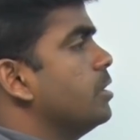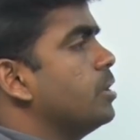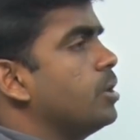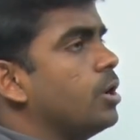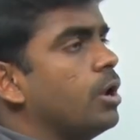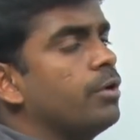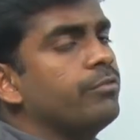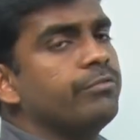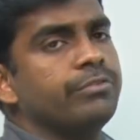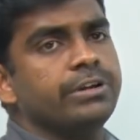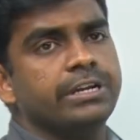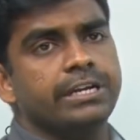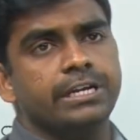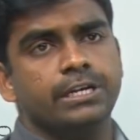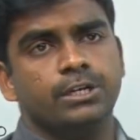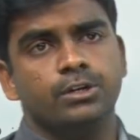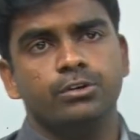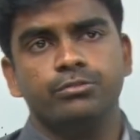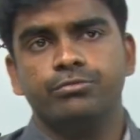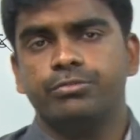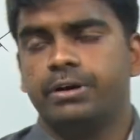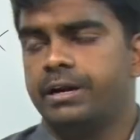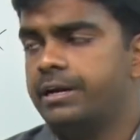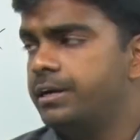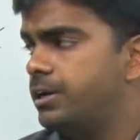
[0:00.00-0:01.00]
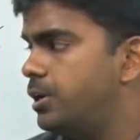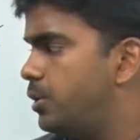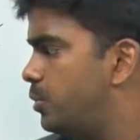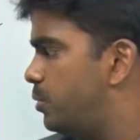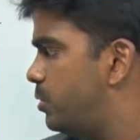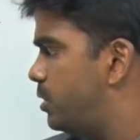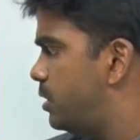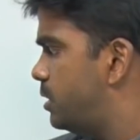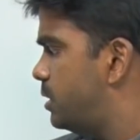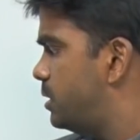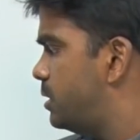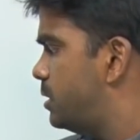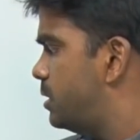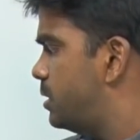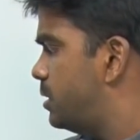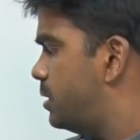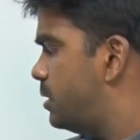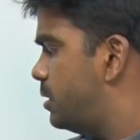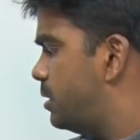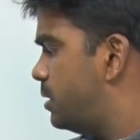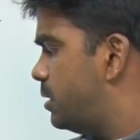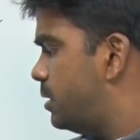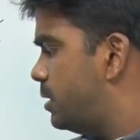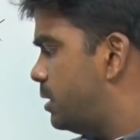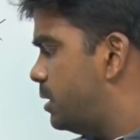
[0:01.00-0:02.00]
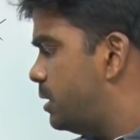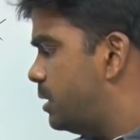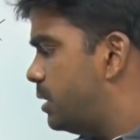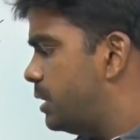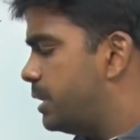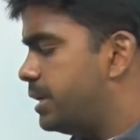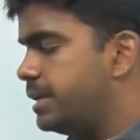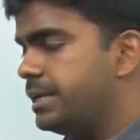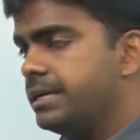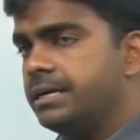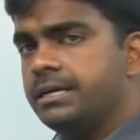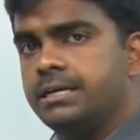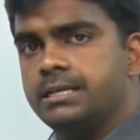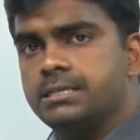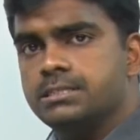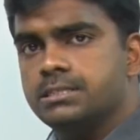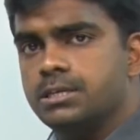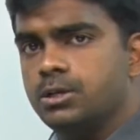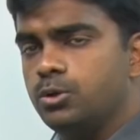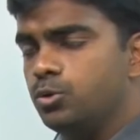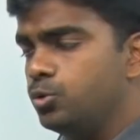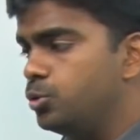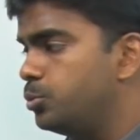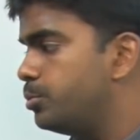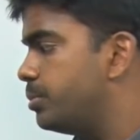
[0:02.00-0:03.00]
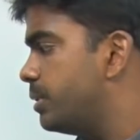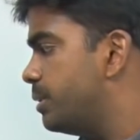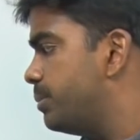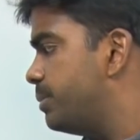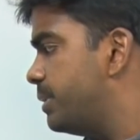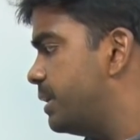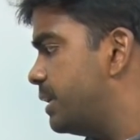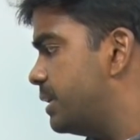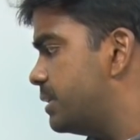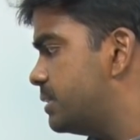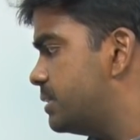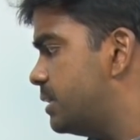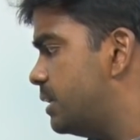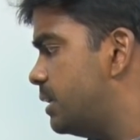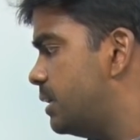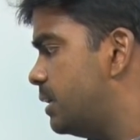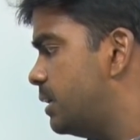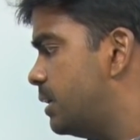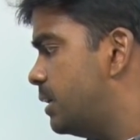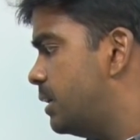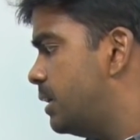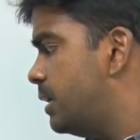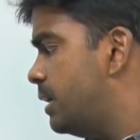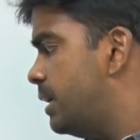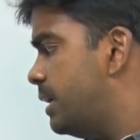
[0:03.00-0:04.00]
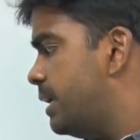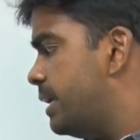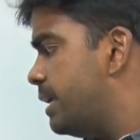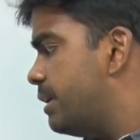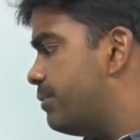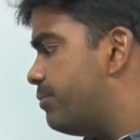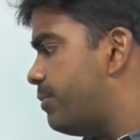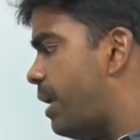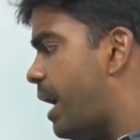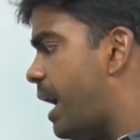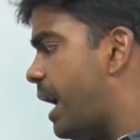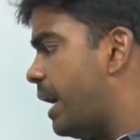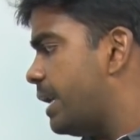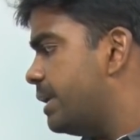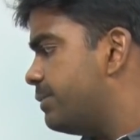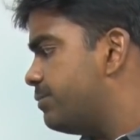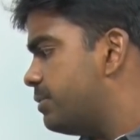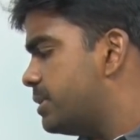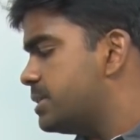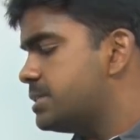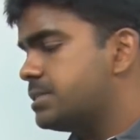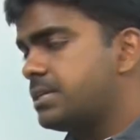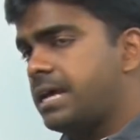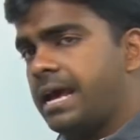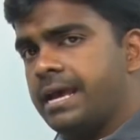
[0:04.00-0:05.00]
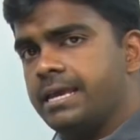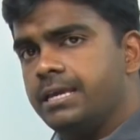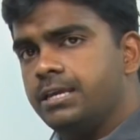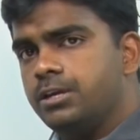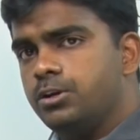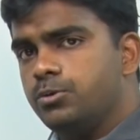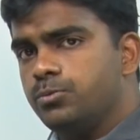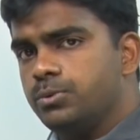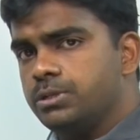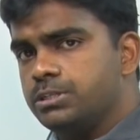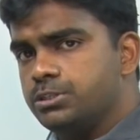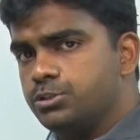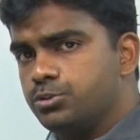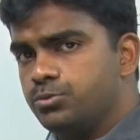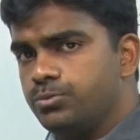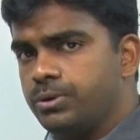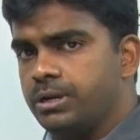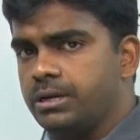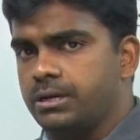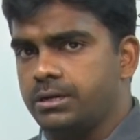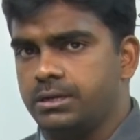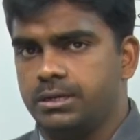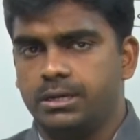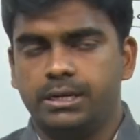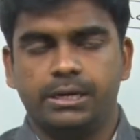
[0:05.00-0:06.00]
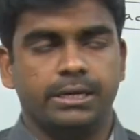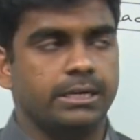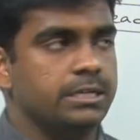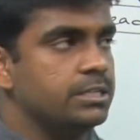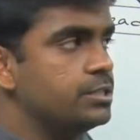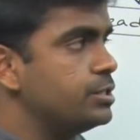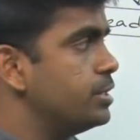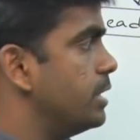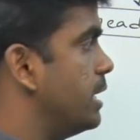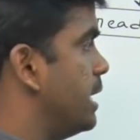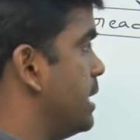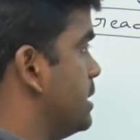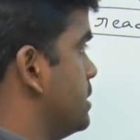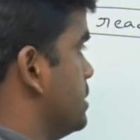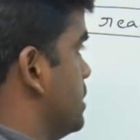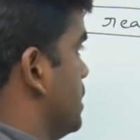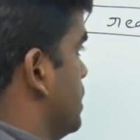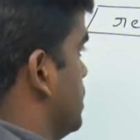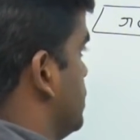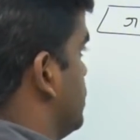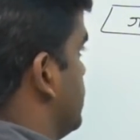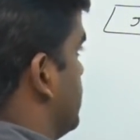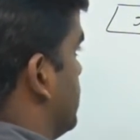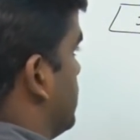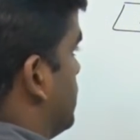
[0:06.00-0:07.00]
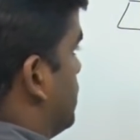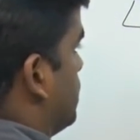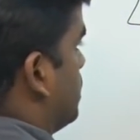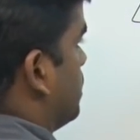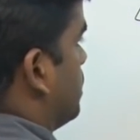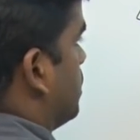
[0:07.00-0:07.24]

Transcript: now we need to find out. Here it is a loop repetition. If I equals to 1, initialization.